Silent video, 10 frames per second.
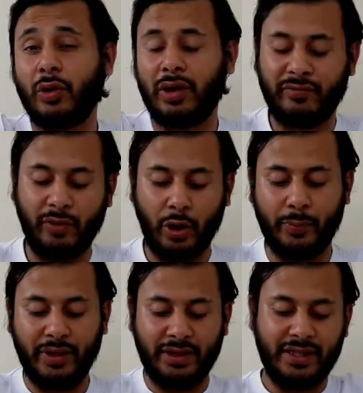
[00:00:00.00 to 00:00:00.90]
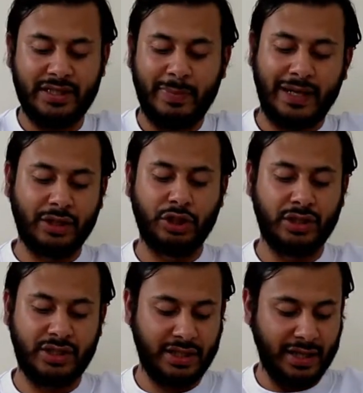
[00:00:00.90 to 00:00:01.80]
love opening these
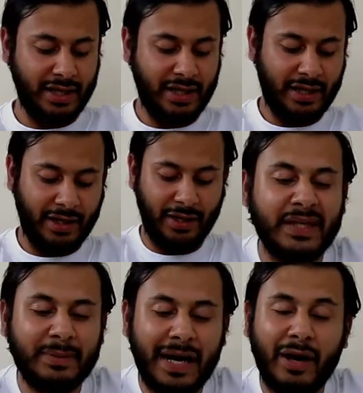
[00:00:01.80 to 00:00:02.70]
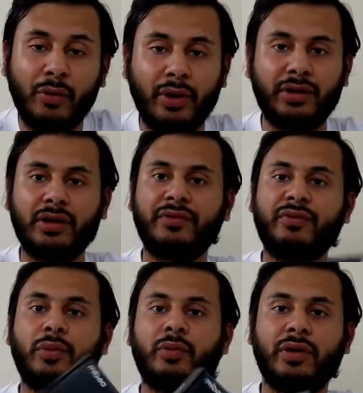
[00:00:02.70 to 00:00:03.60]
packages. Mibao, I don't know if
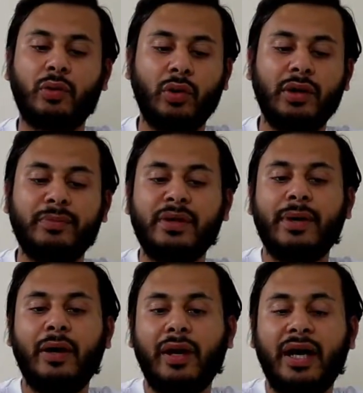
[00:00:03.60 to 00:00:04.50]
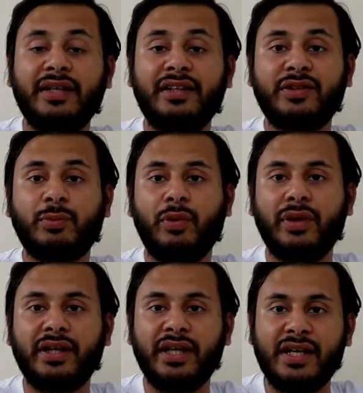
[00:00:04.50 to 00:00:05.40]
you want to call it Mibao, and this
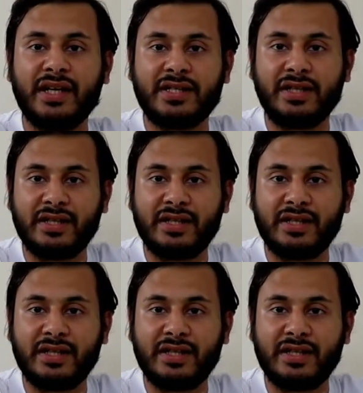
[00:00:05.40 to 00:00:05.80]
one is the